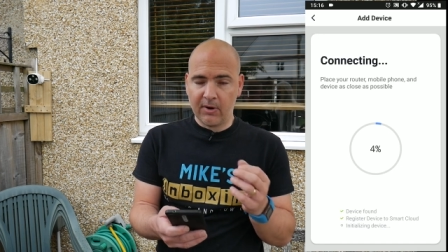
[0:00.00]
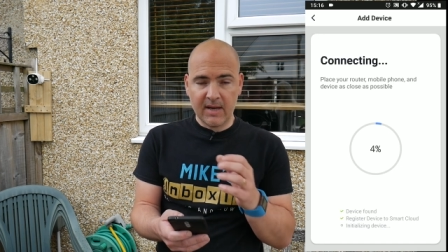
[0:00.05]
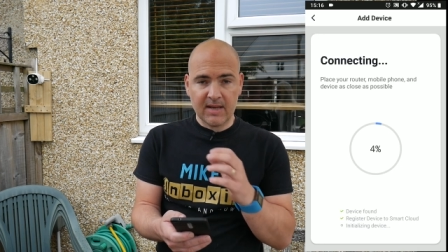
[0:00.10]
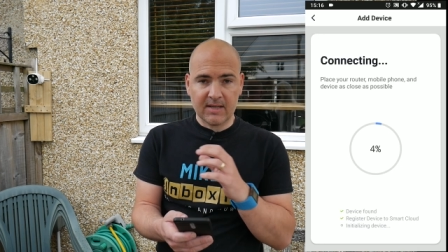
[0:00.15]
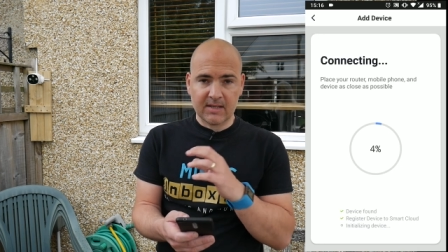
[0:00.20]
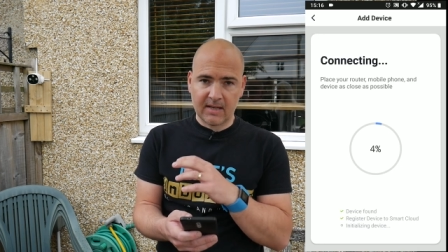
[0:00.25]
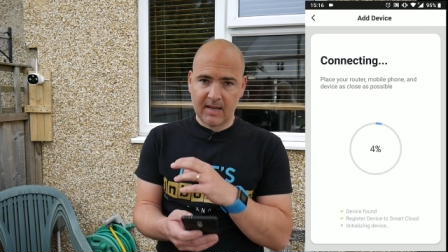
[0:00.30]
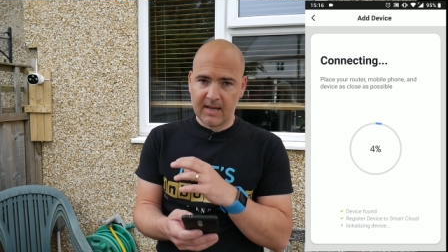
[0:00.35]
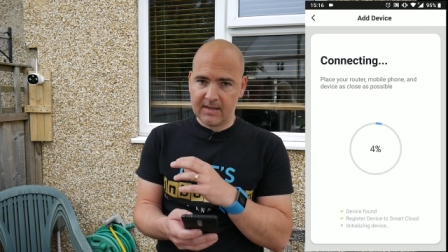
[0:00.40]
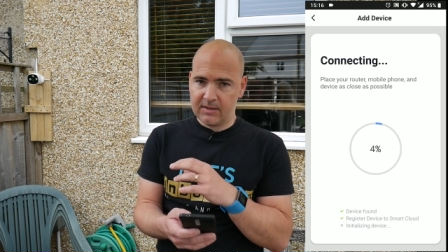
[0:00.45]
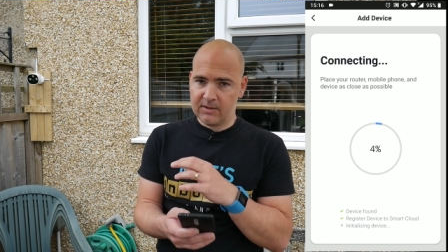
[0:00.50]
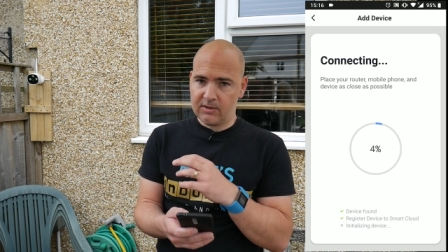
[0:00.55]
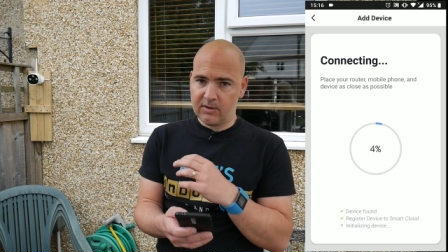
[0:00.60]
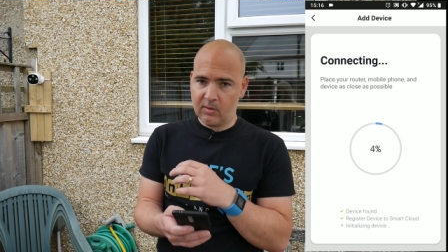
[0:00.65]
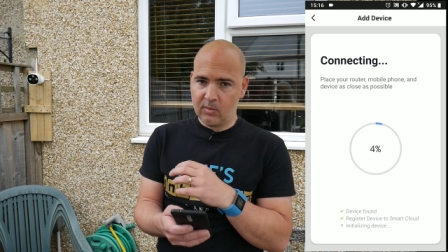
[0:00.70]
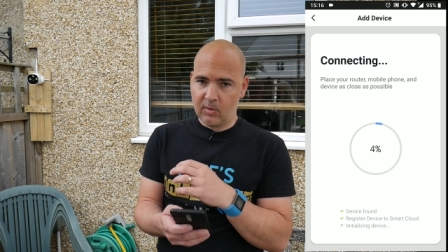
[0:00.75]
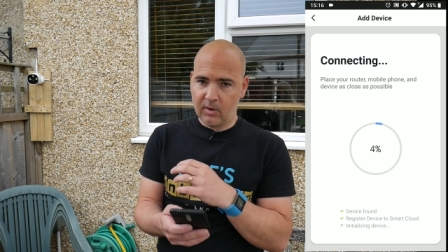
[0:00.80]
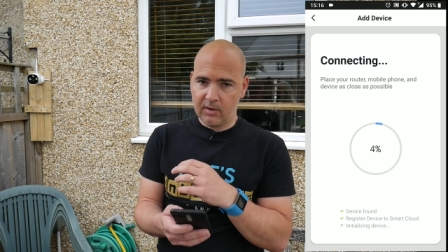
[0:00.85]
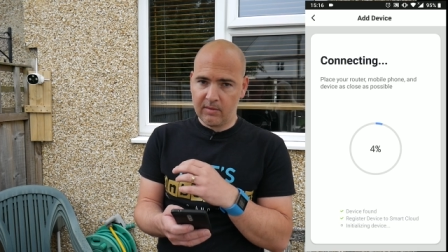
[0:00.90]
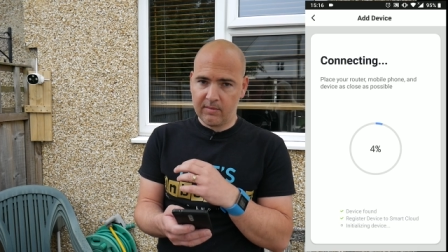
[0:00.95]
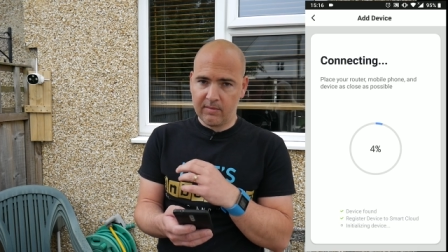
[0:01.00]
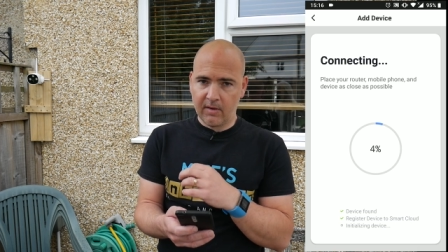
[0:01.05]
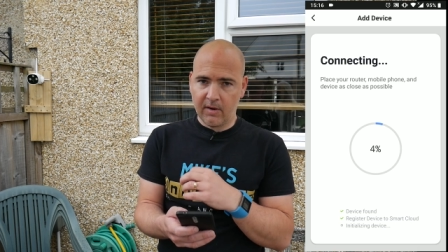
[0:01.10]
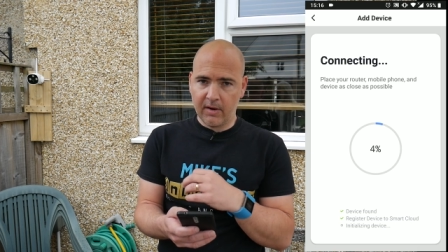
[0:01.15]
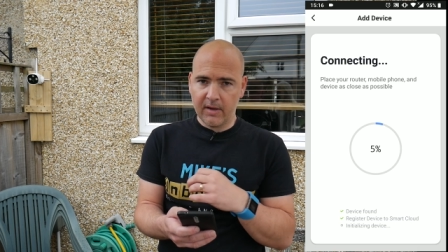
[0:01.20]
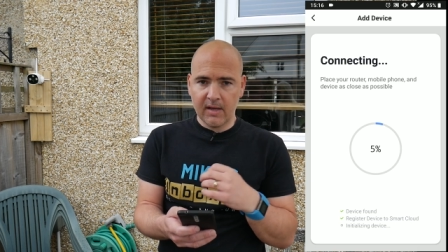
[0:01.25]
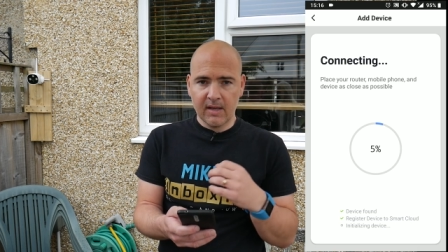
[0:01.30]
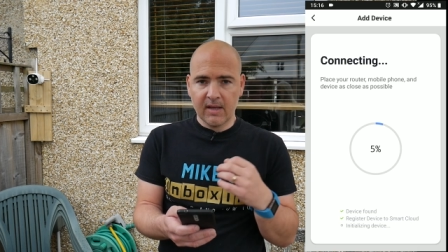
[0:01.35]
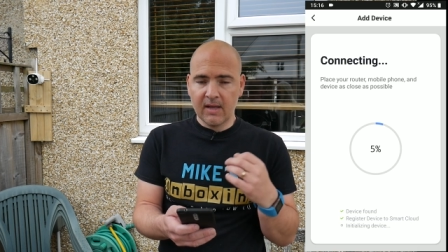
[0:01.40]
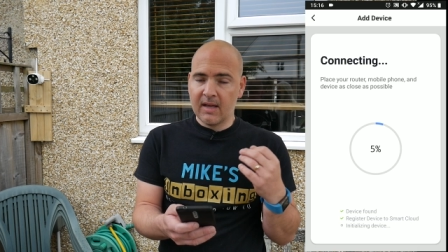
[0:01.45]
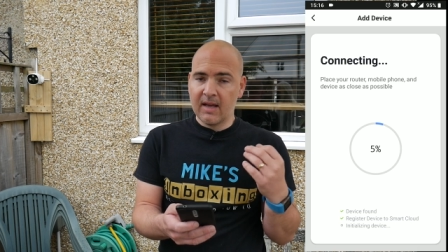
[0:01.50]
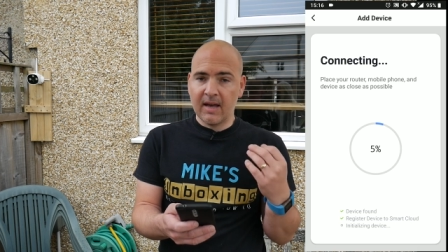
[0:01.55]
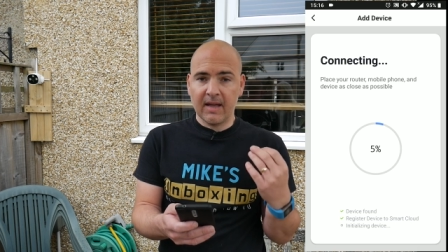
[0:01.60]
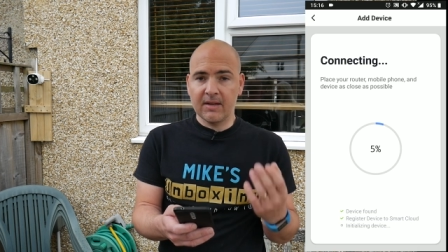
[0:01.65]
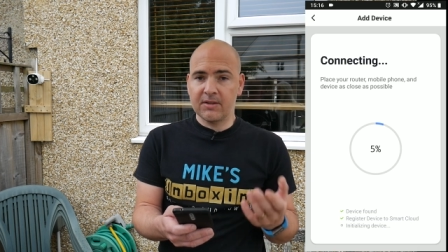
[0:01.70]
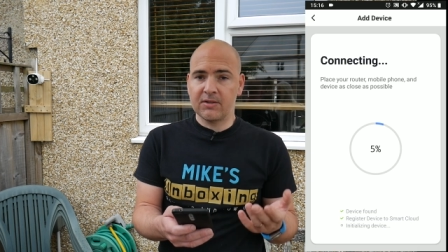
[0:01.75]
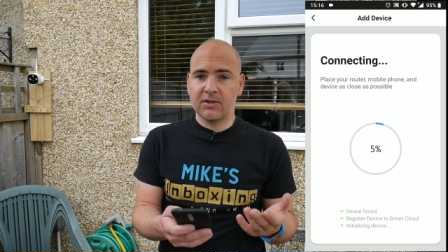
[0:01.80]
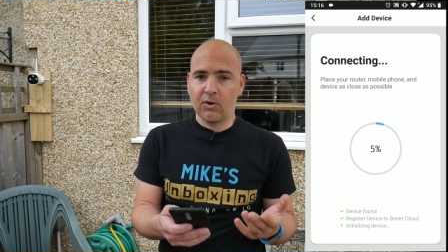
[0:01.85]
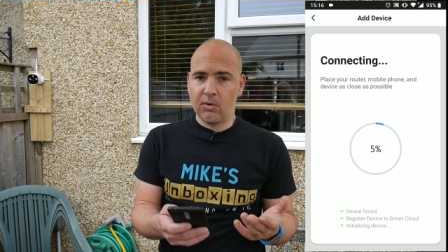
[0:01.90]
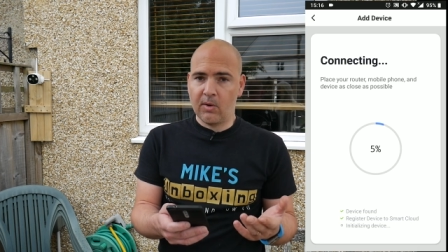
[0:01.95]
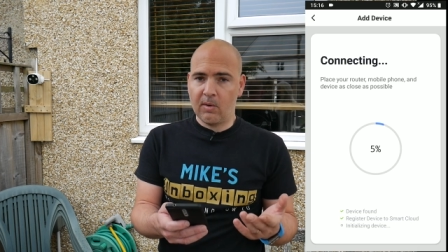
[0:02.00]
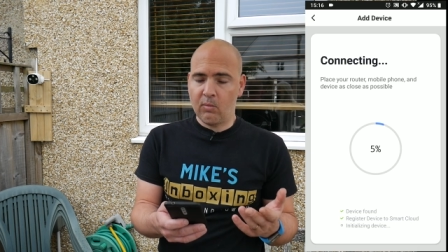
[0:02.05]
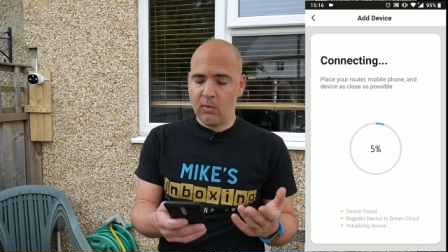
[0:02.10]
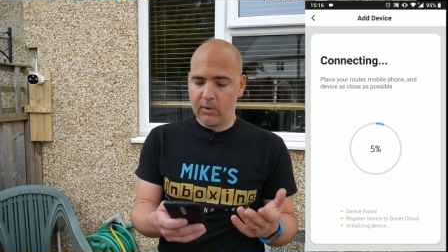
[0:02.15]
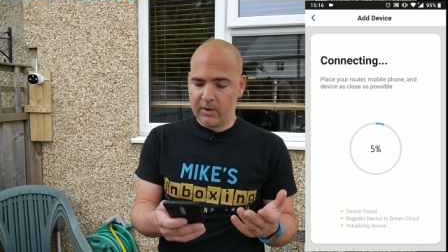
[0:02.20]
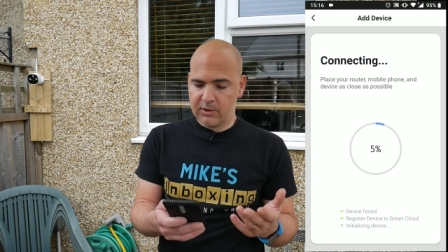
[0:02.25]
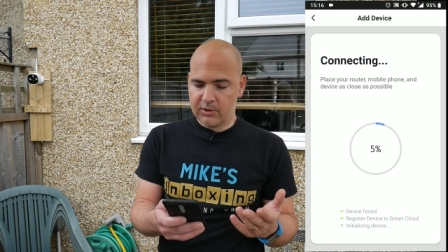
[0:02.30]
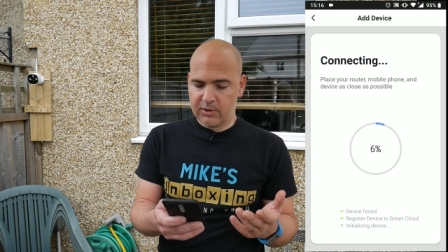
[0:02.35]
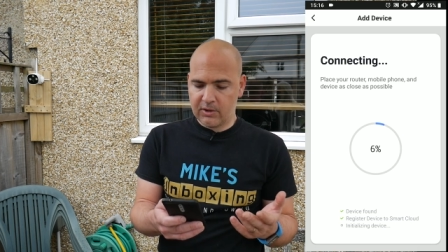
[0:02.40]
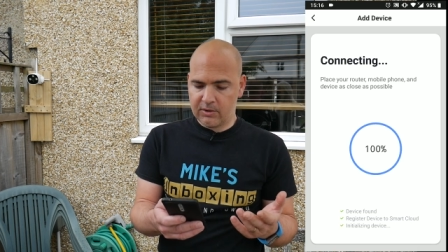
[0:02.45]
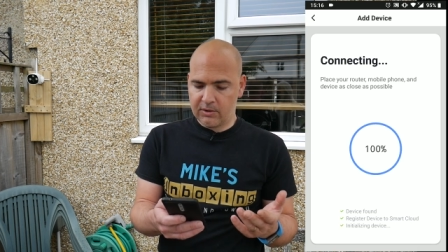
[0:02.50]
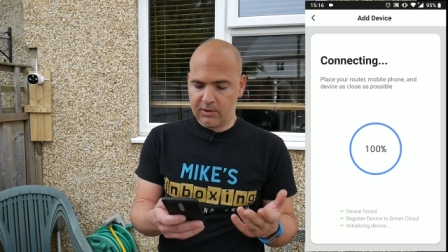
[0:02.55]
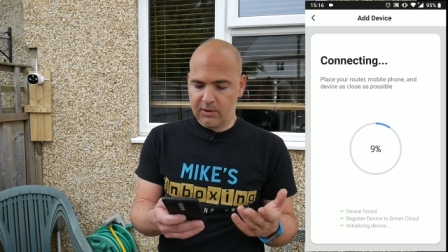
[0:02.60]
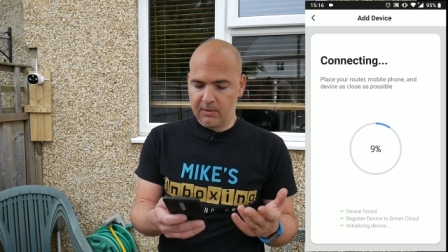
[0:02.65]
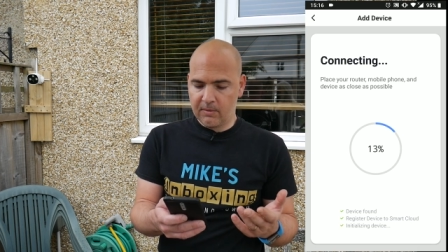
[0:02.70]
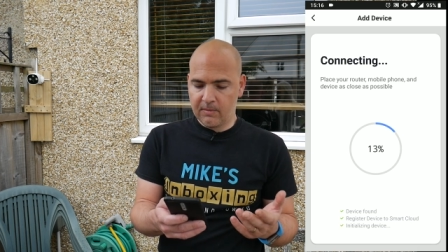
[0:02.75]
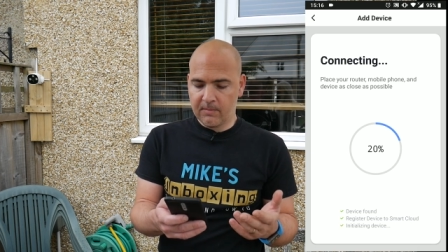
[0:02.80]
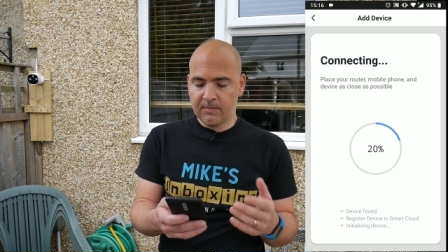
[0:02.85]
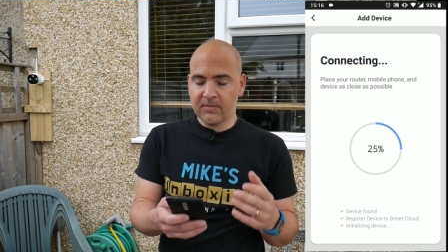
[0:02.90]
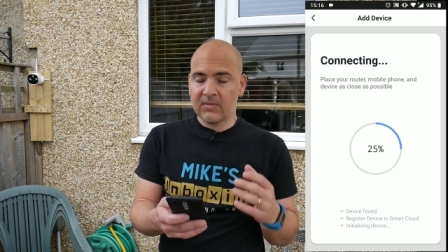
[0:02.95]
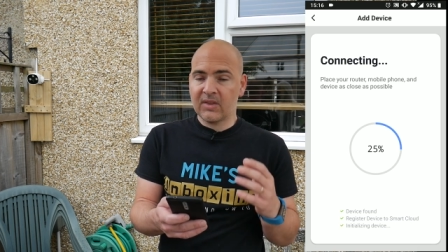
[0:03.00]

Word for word: is connecting to the Wi-Fi and is doing what it should do.